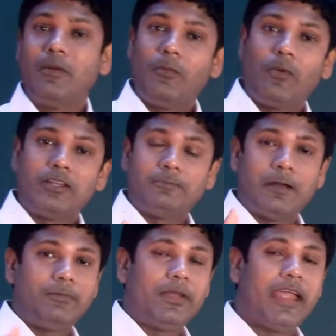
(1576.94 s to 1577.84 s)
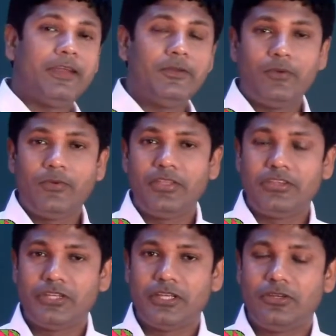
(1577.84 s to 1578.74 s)
Once Pablo hand over the
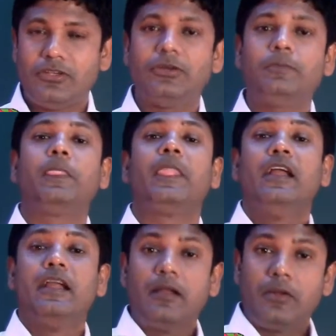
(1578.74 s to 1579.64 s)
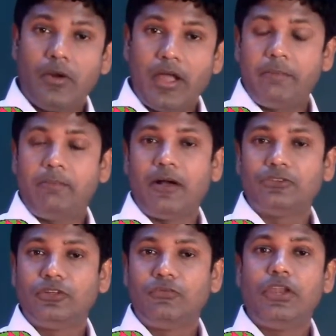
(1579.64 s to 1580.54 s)
sheet to you, go ahead,
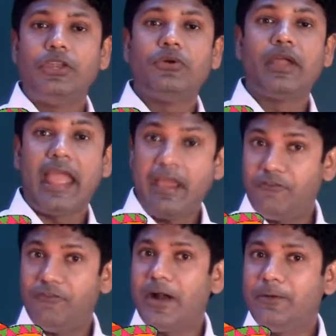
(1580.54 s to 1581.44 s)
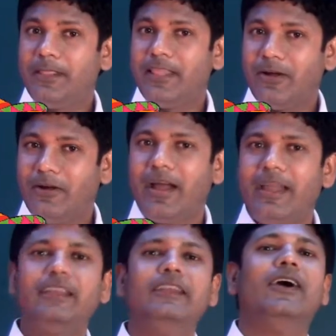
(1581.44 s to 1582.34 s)
pause the video and have fun with it. All right?